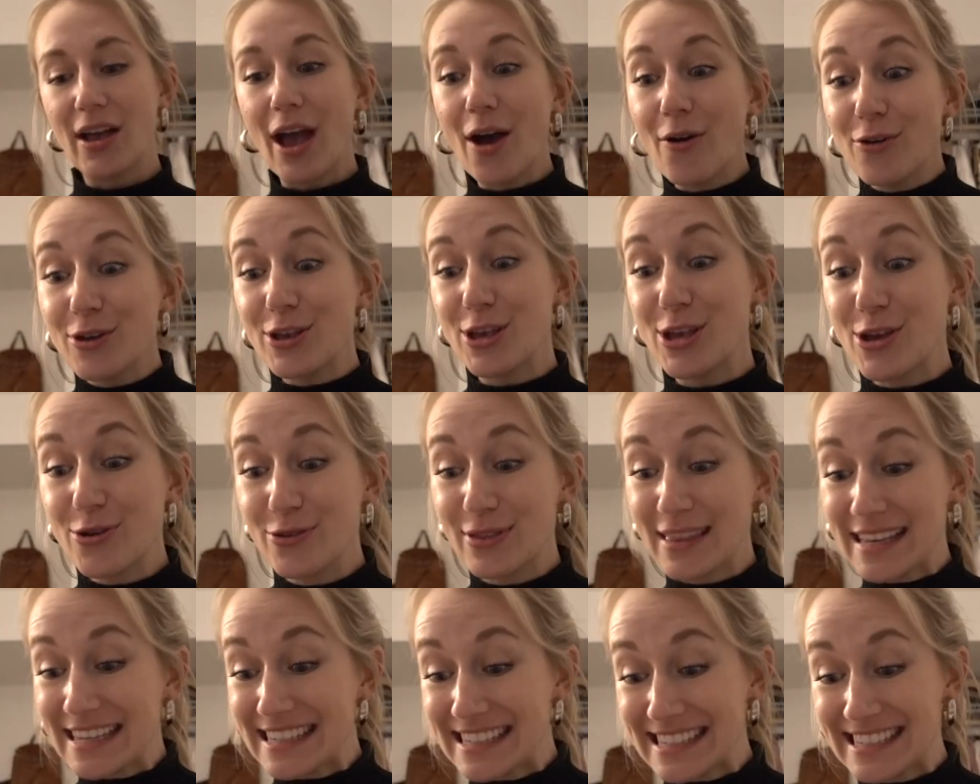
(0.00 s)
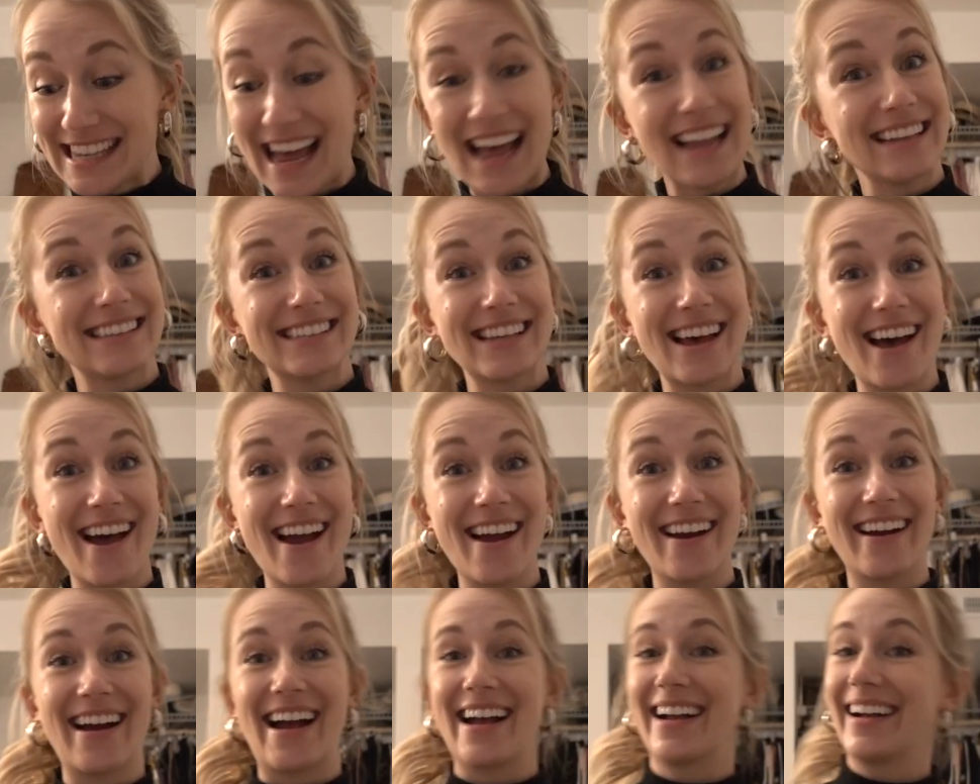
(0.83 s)
how cute these sets
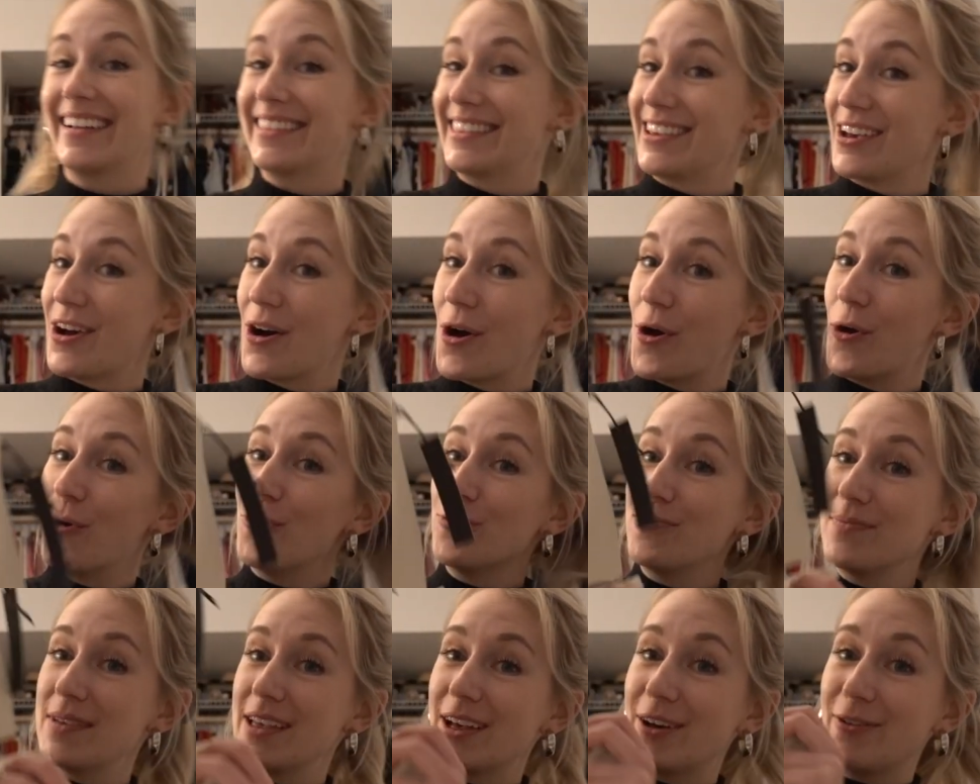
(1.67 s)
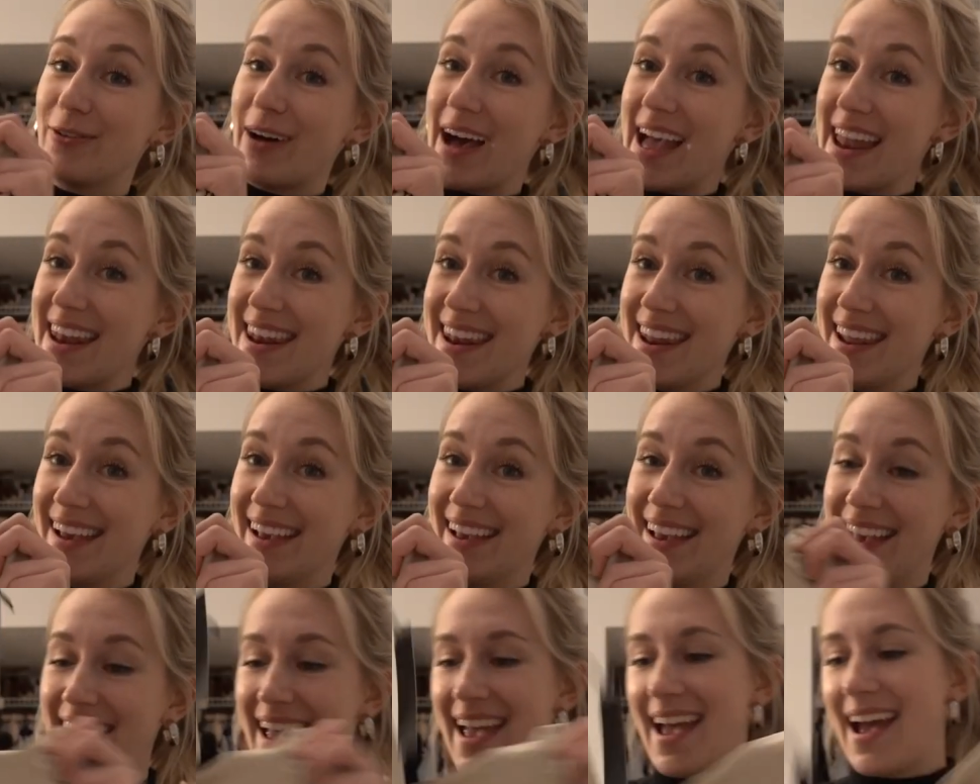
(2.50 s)
are. I got the oatmeal one
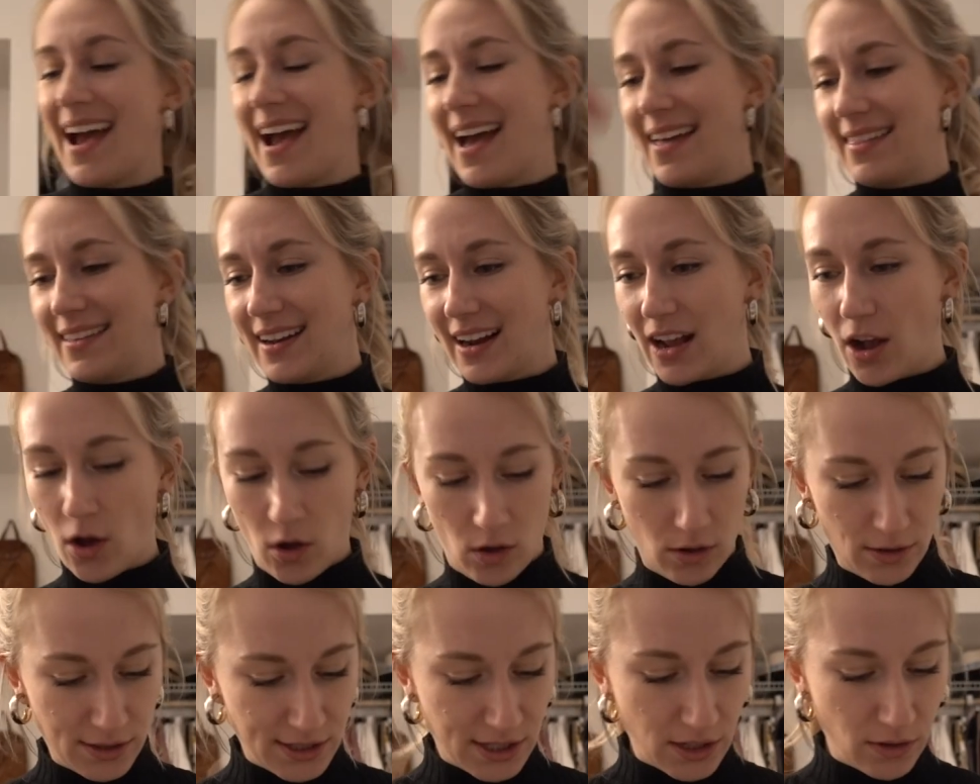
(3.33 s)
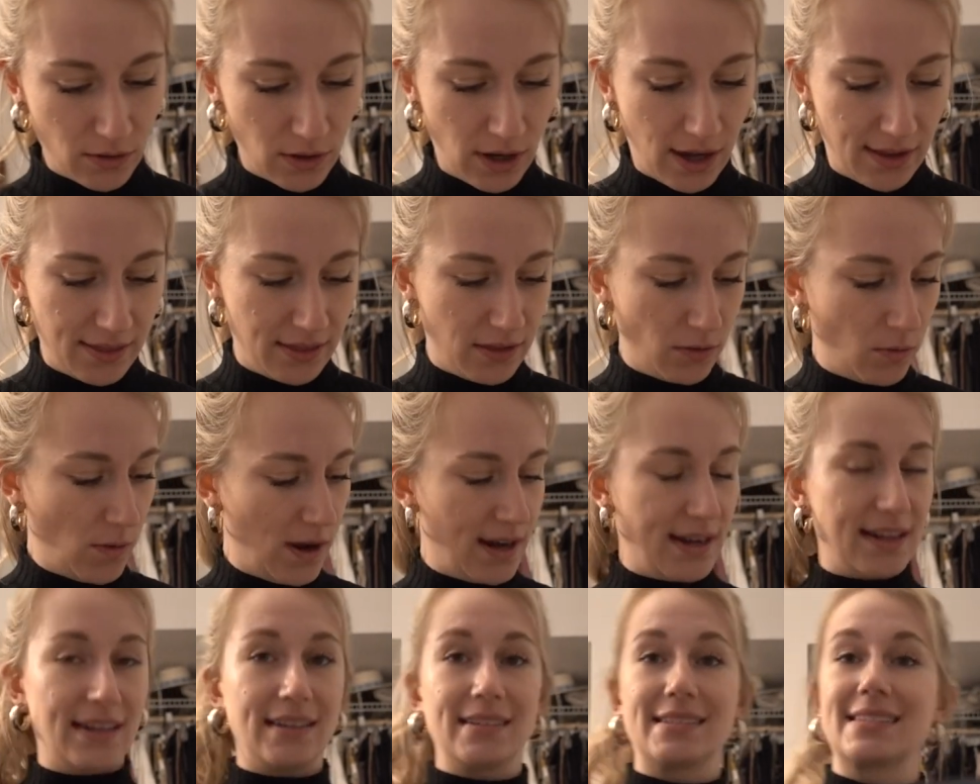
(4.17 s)
and then I also got the
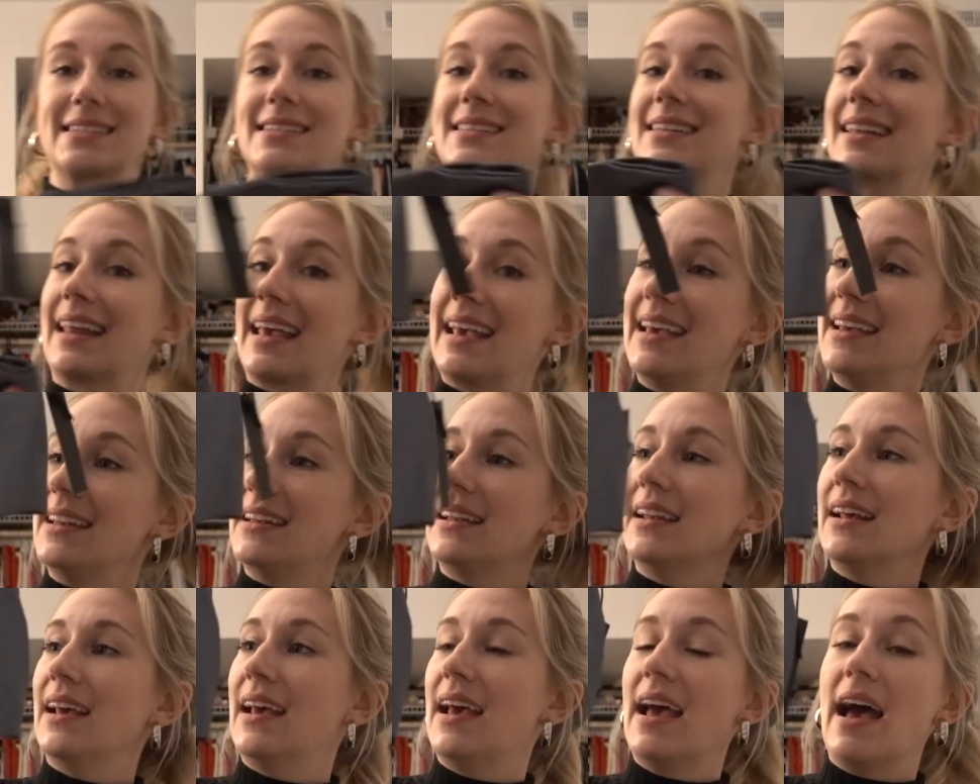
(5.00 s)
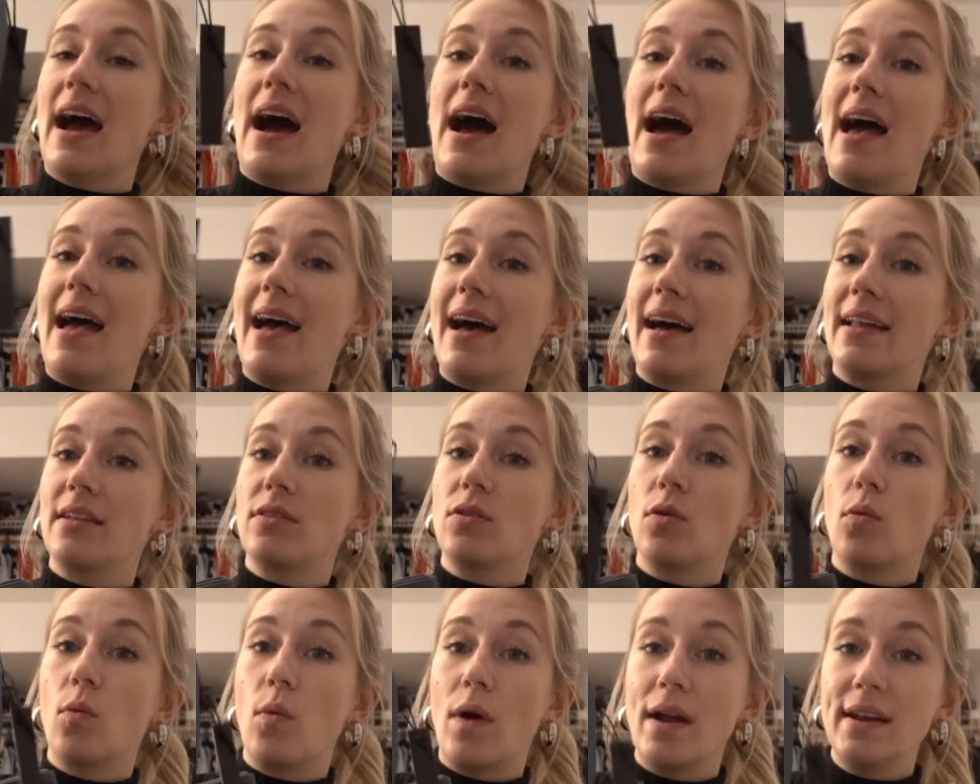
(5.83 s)
one in slate and
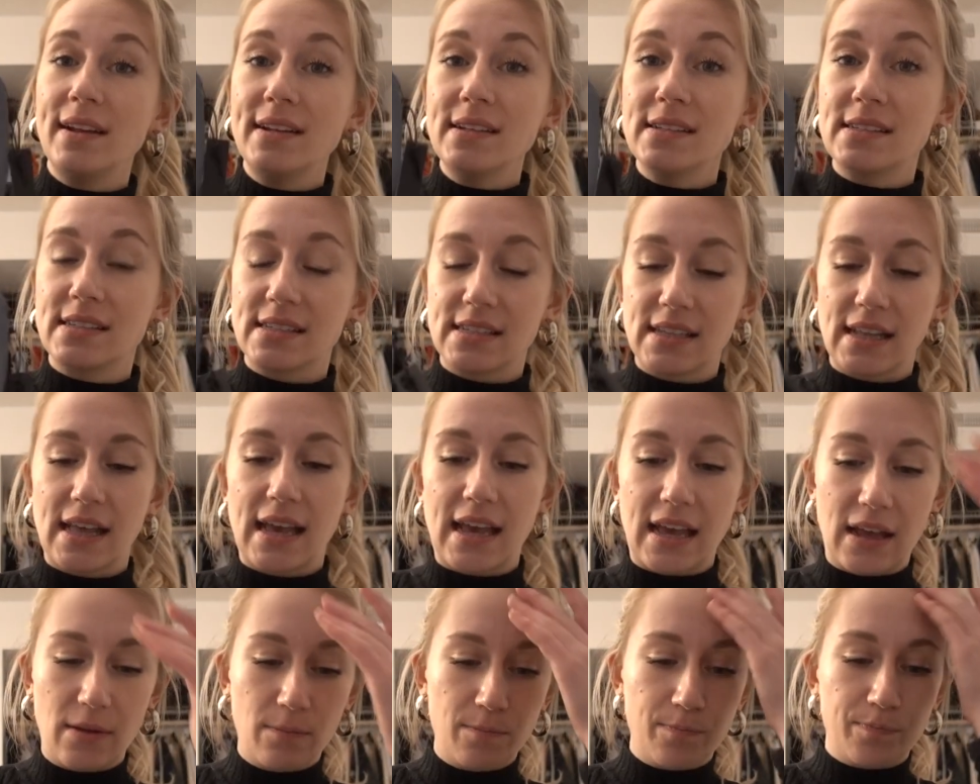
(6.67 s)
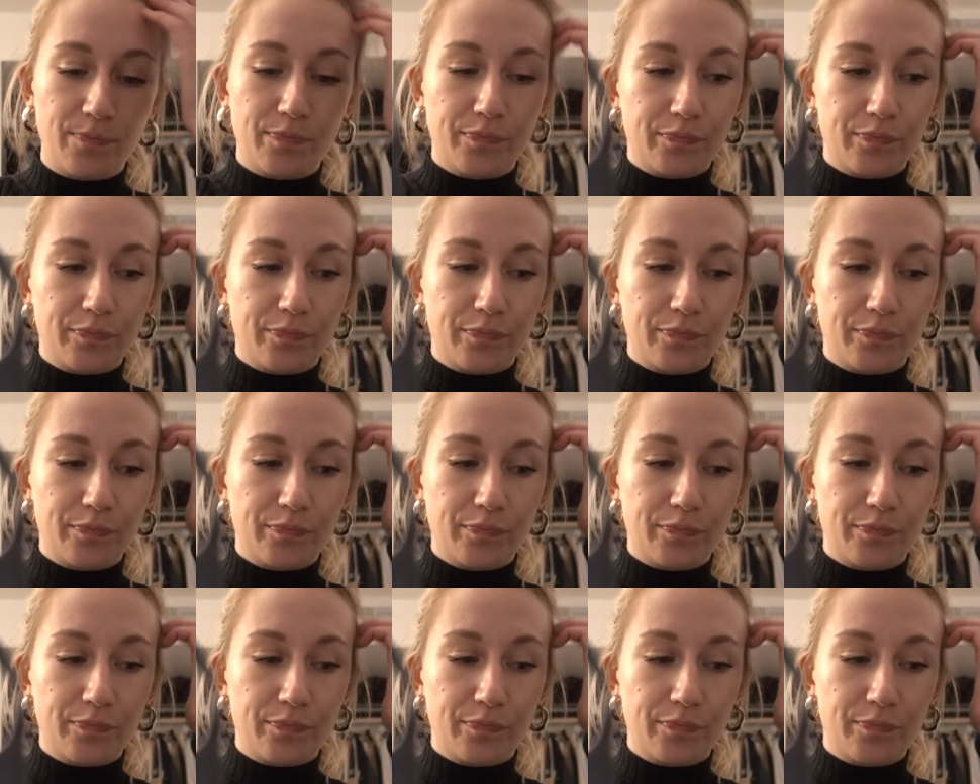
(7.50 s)
the one in slate,